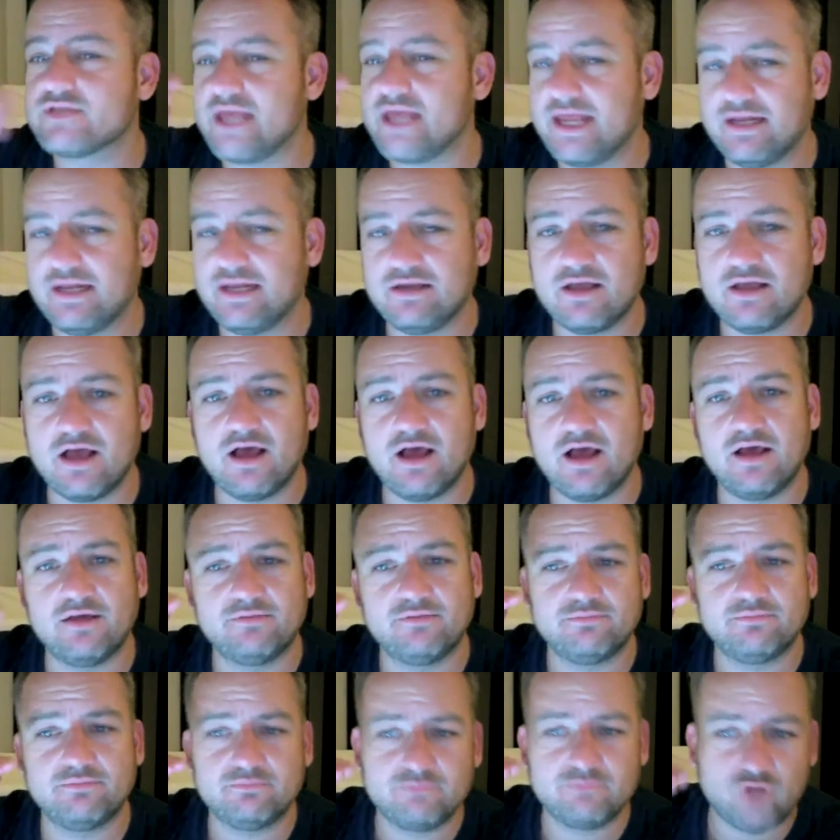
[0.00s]

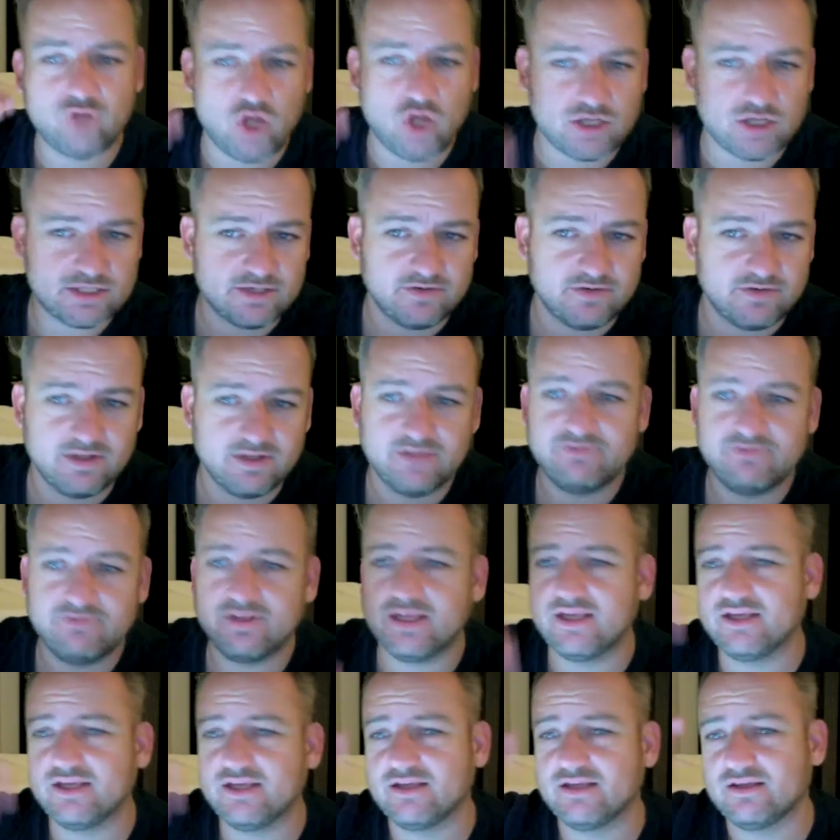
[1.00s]
income, cost of
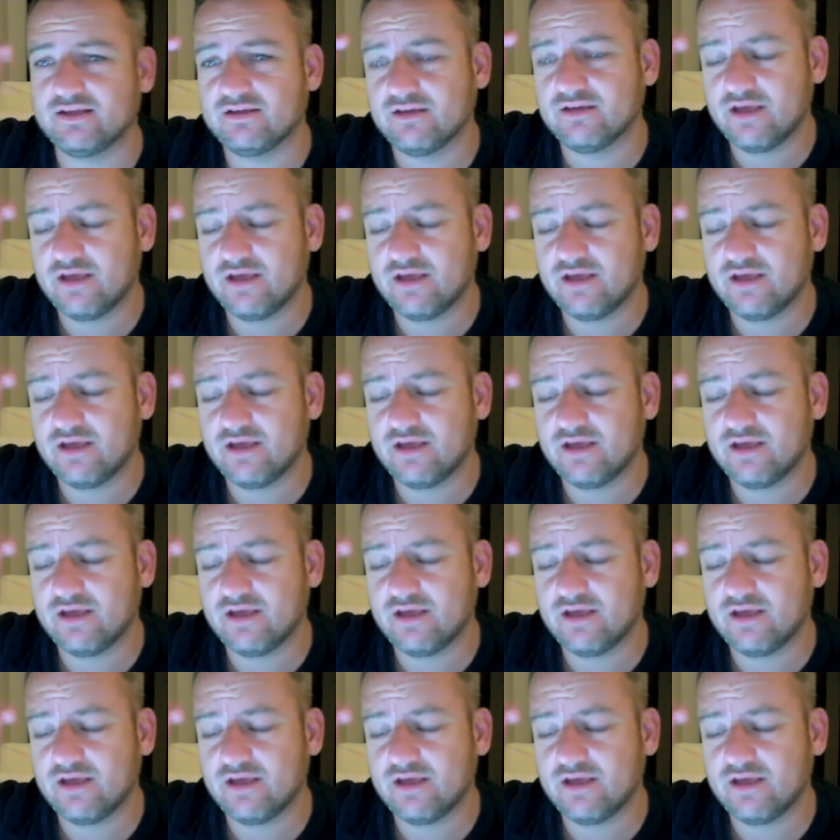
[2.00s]
living,